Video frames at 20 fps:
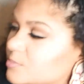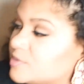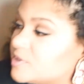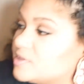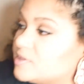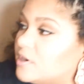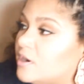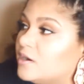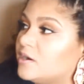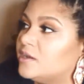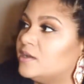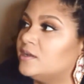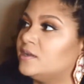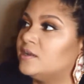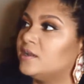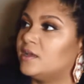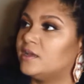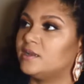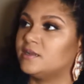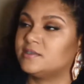
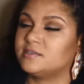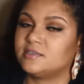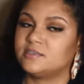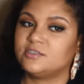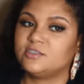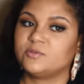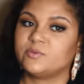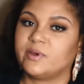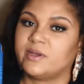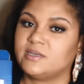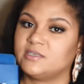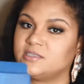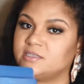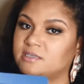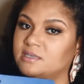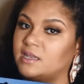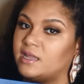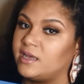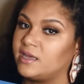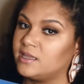started in a
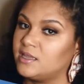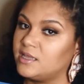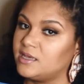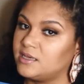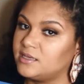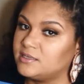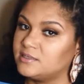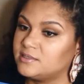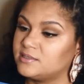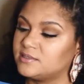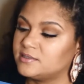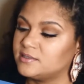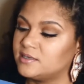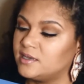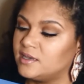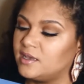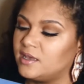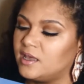situation like this.